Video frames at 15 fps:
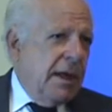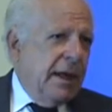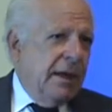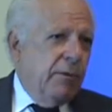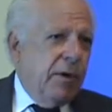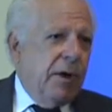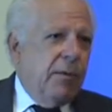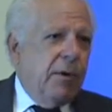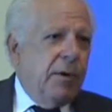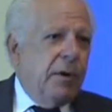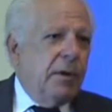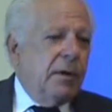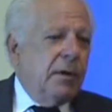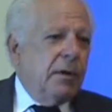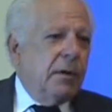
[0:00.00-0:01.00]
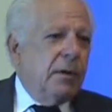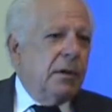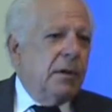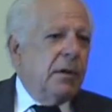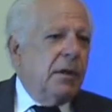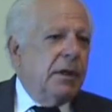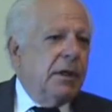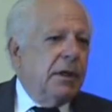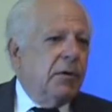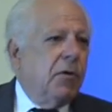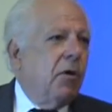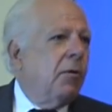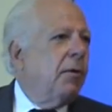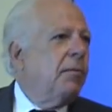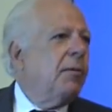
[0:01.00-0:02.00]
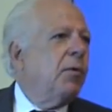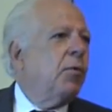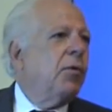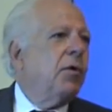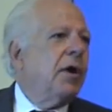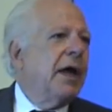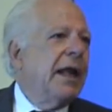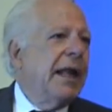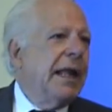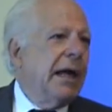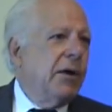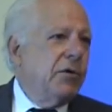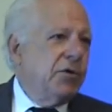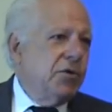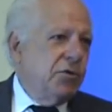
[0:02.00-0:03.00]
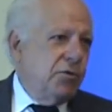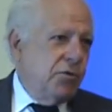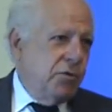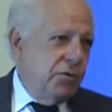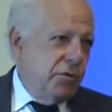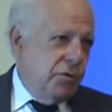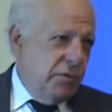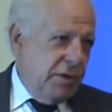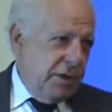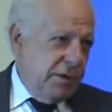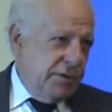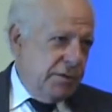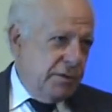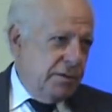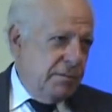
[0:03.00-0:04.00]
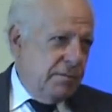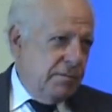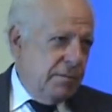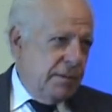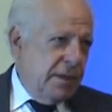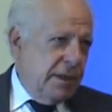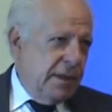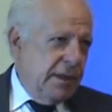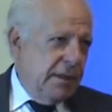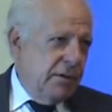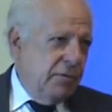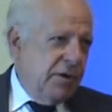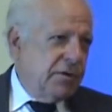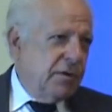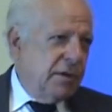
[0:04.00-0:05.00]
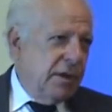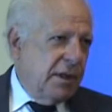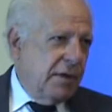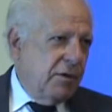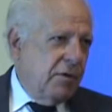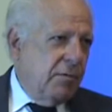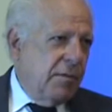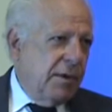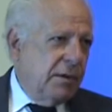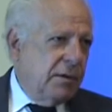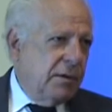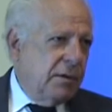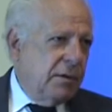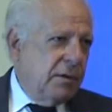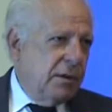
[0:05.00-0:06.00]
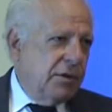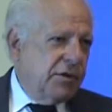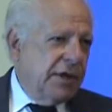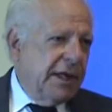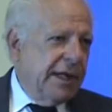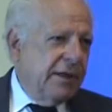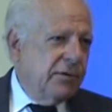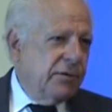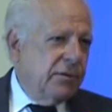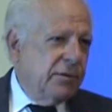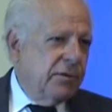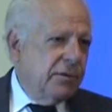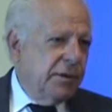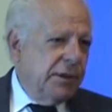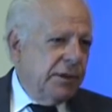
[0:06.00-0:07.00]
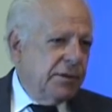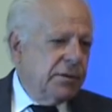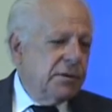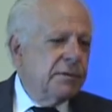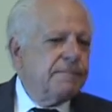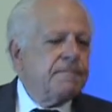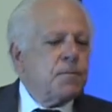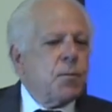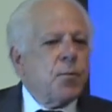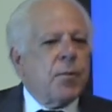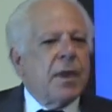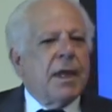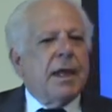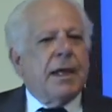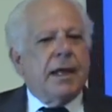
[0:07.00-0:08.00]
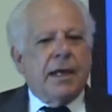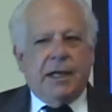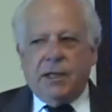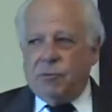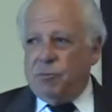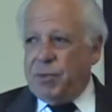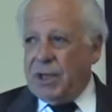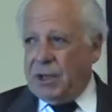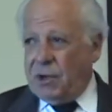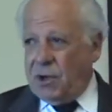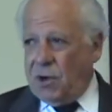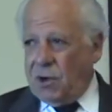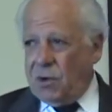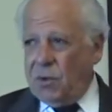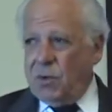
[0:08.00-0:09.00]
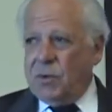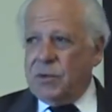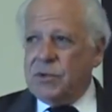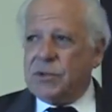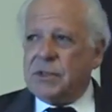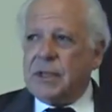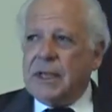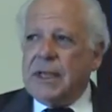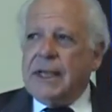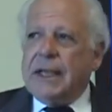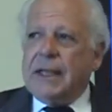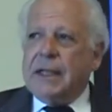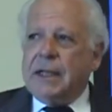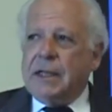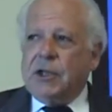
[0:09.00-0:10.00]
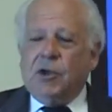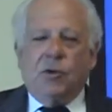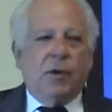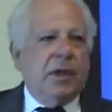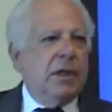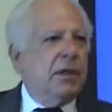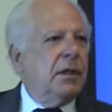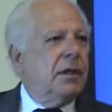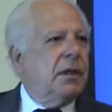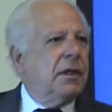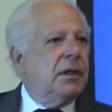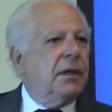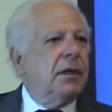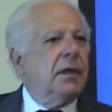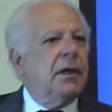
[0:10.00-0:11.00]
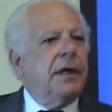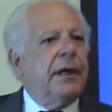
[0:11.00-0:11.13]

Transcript: However, the government wouldn't allow you to do this. And the reason that the government doesn't allow you to do this is because during the,